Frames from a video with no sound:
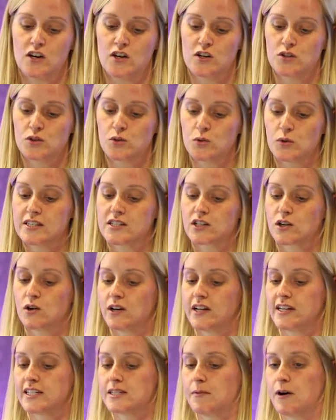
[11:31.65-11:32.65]
talking to
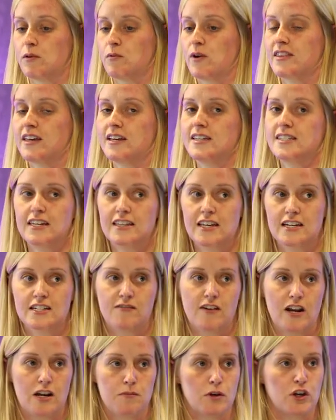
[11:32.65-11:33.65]
colleagues about where they see their
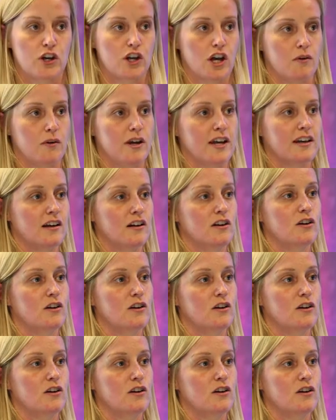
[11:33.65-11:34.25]
development going,